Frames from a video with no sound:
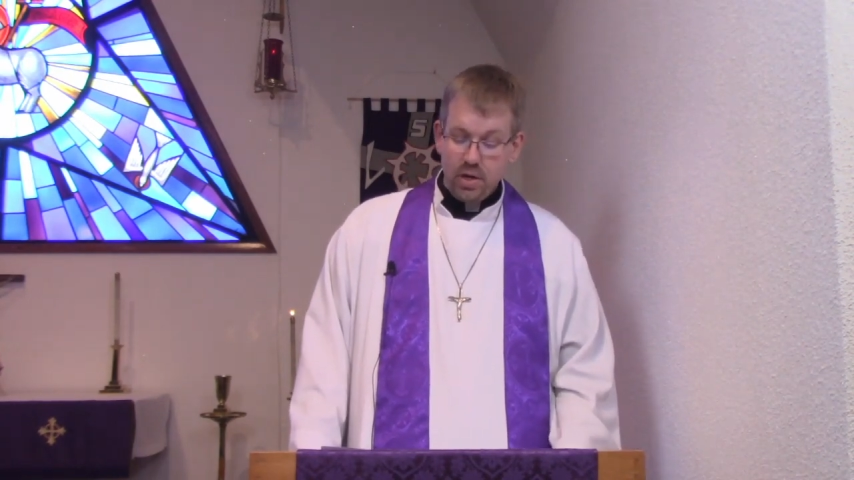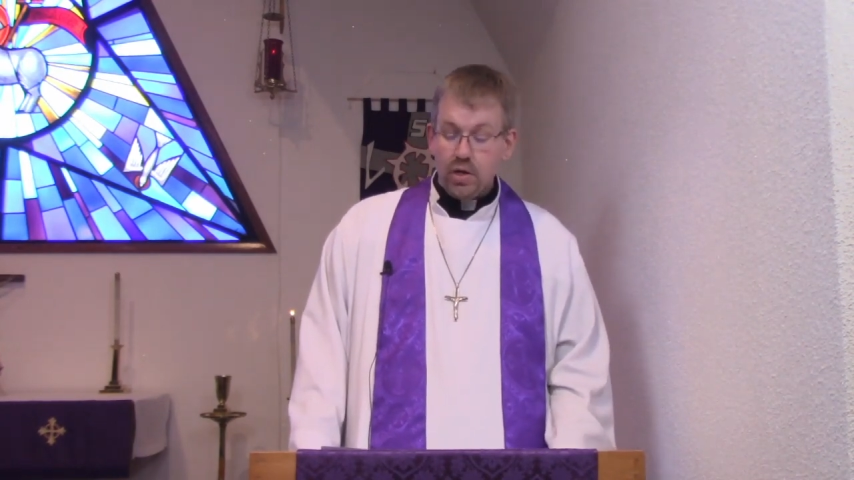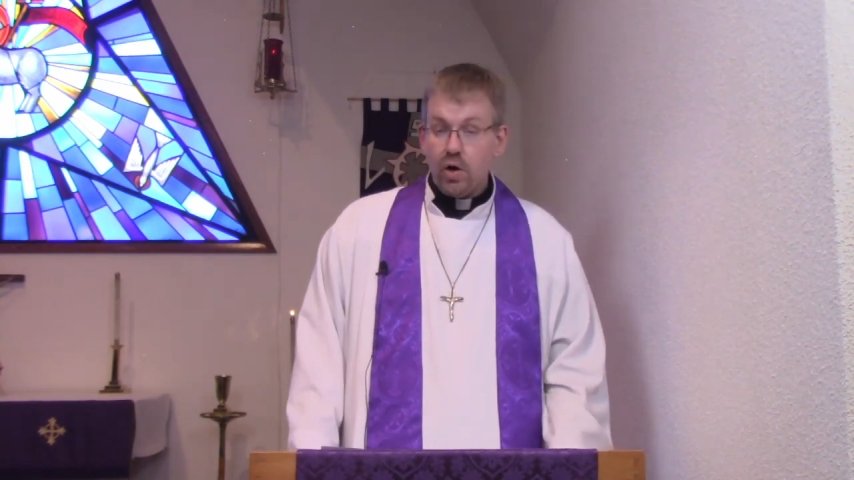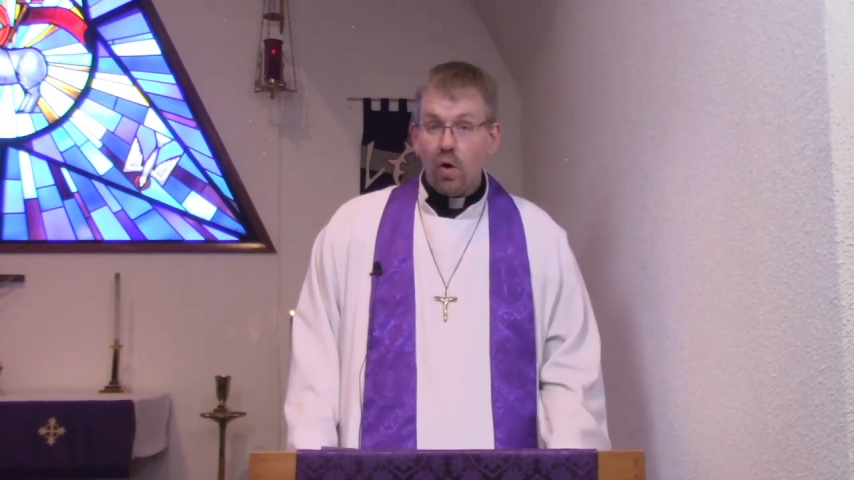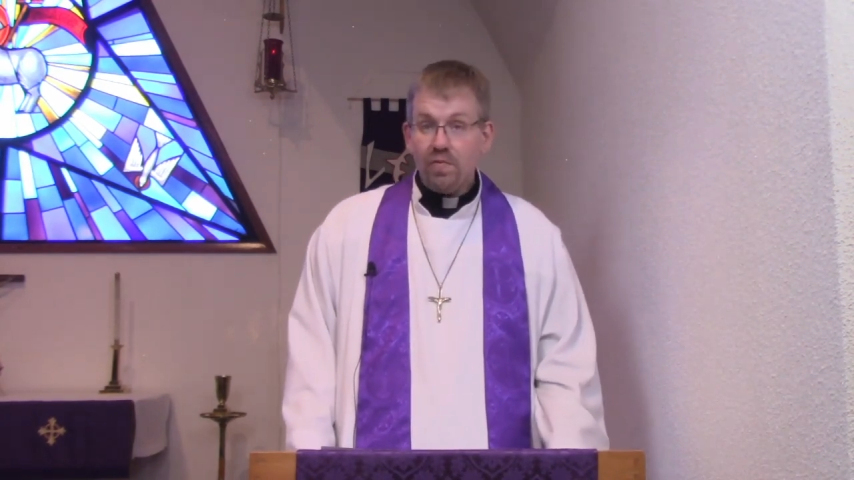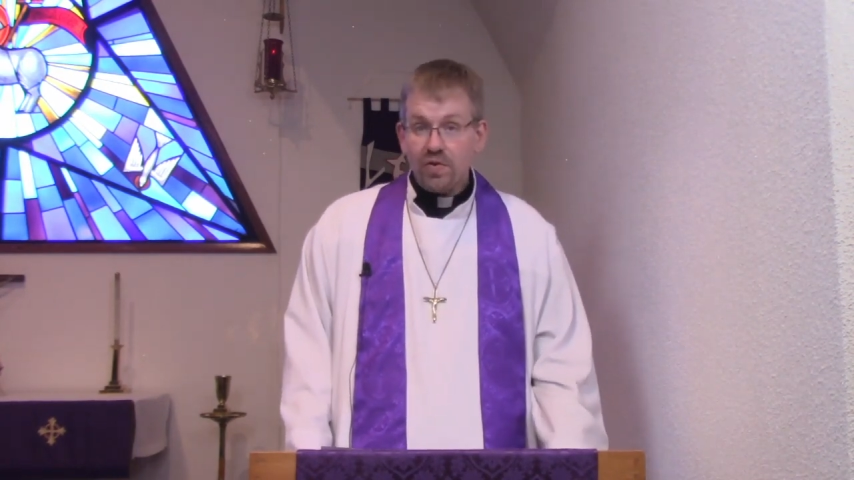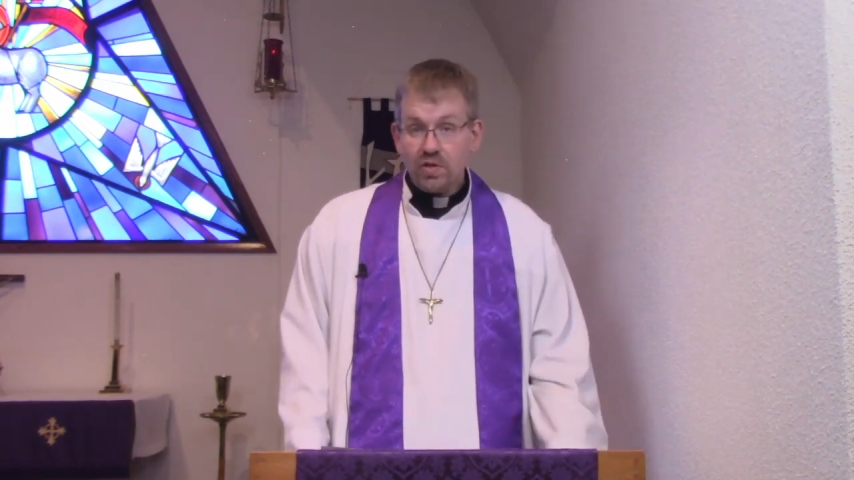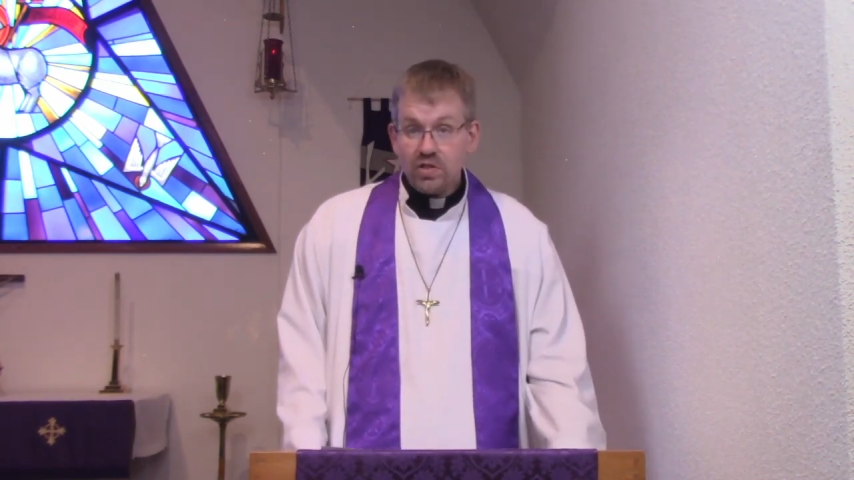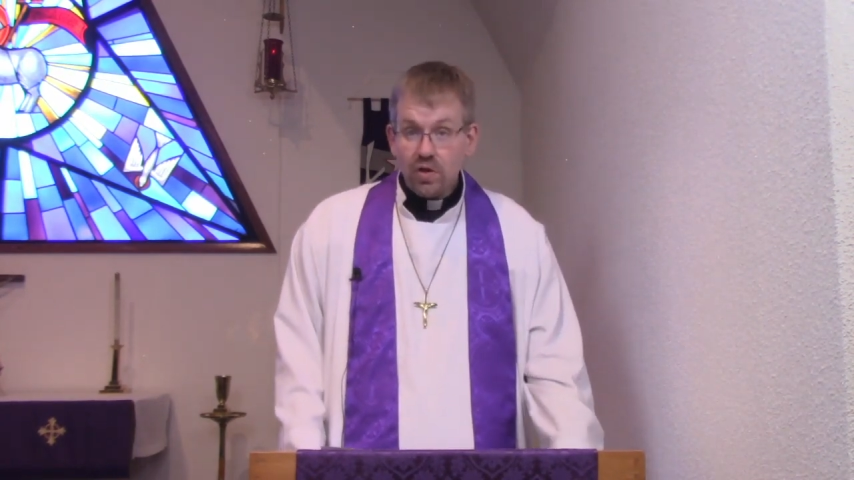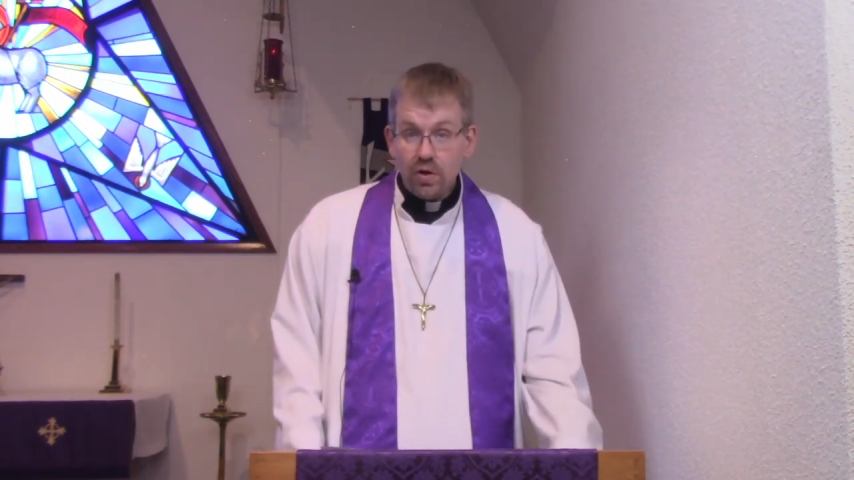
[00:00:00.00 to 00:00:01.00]
Know for
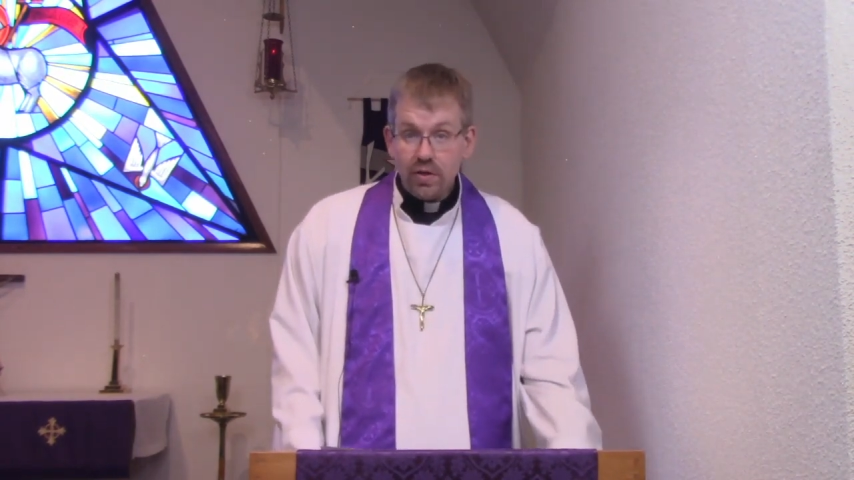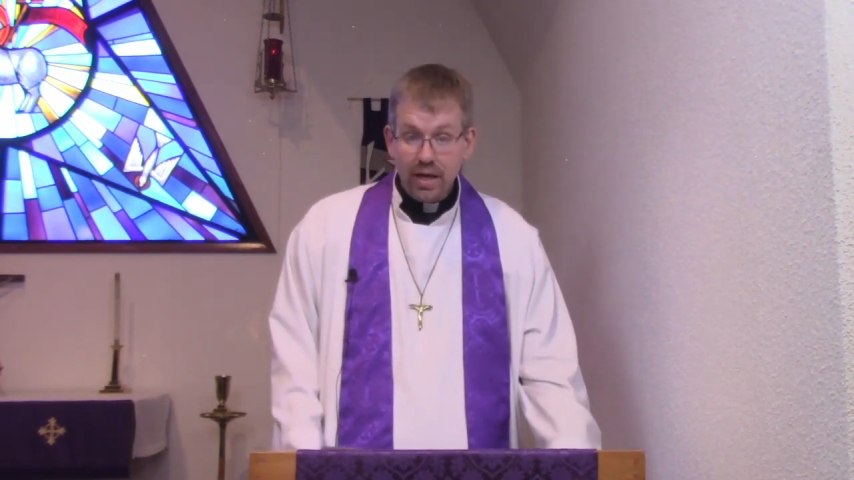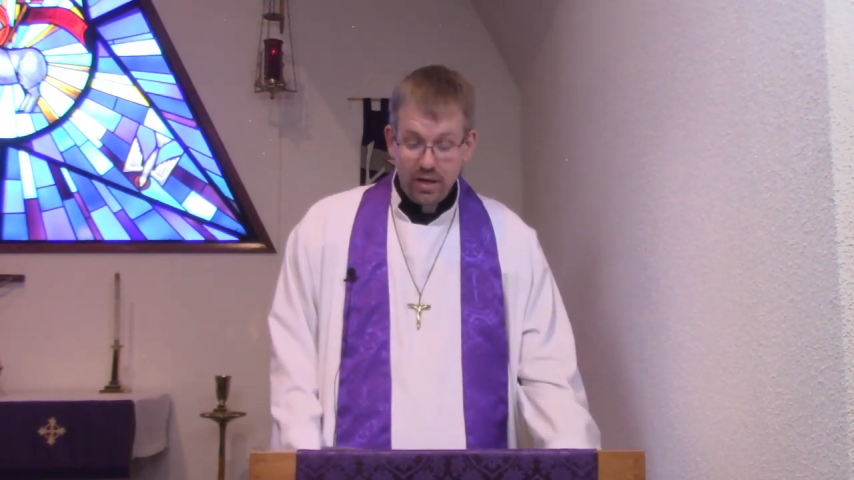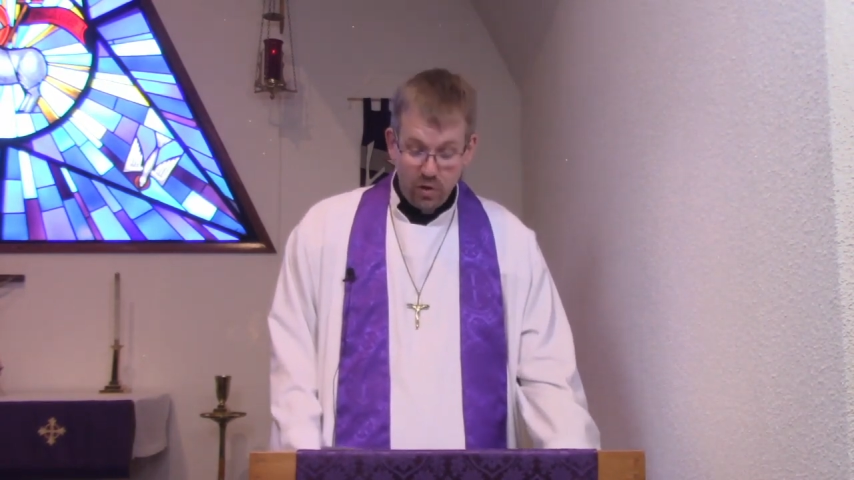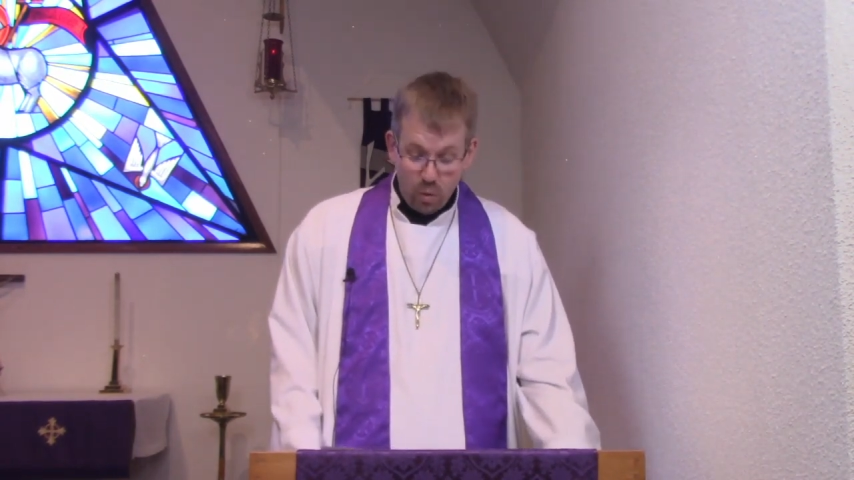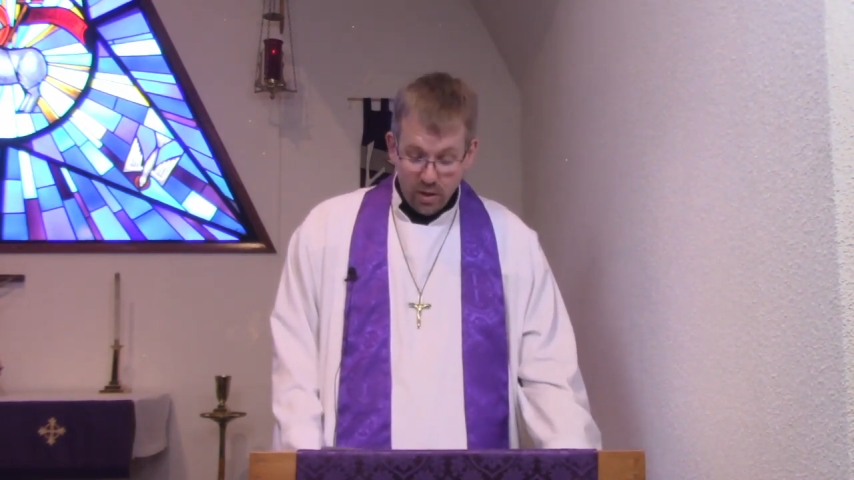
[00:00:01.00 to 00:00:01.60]
certain that your